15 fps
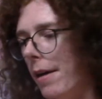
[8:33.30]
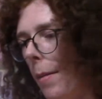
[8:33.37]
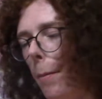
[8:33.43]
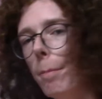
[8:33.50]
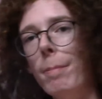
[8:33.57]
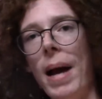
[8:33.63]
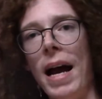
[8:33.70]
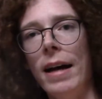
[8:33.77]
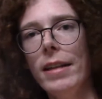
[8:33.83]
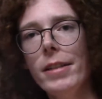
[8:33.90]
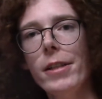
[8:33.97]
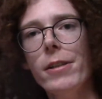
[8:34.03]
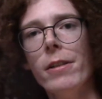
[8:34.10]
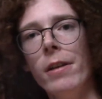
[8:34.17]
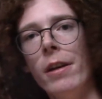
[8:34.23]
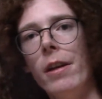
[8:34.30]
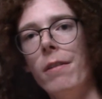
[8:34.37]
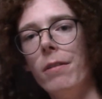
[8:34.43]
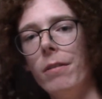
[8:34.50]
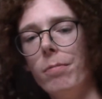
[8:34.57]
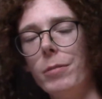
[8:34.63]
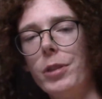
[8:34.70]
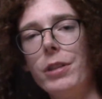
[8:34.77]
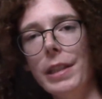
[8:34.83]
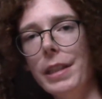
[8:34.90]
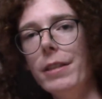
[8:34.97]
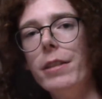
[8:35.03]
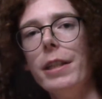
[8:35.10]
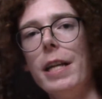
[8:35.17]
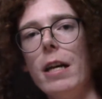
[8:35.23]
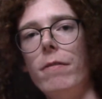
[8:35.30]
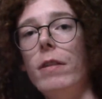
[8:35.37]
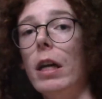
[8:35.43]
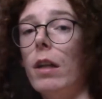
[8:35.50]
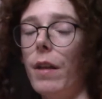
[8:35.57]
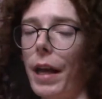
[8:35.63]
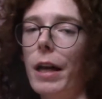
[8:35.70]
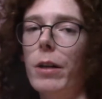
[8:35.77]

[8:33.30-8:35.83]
matte CCFL